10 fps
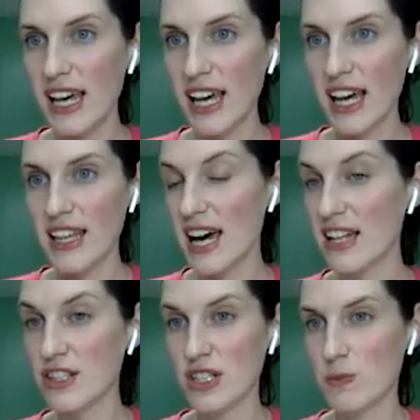And
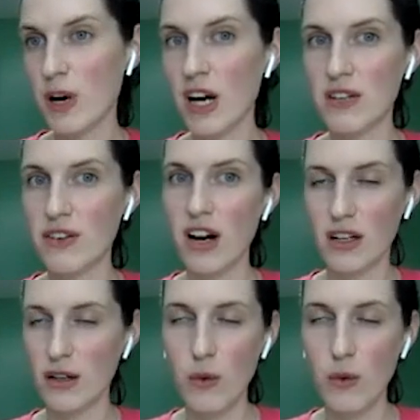that's just part of
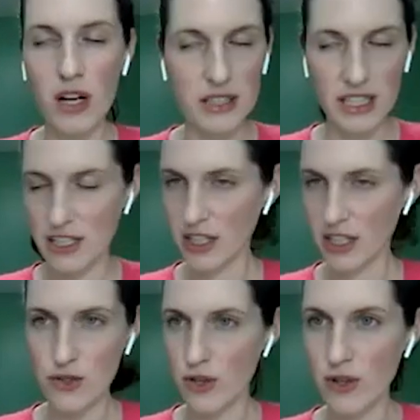our quality to
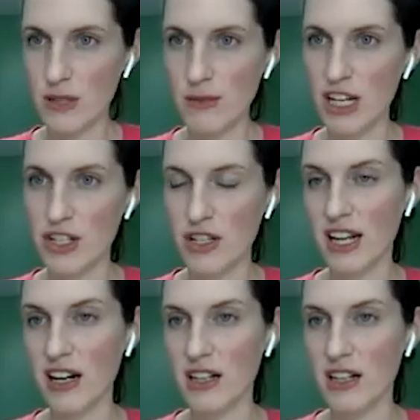control to make sure that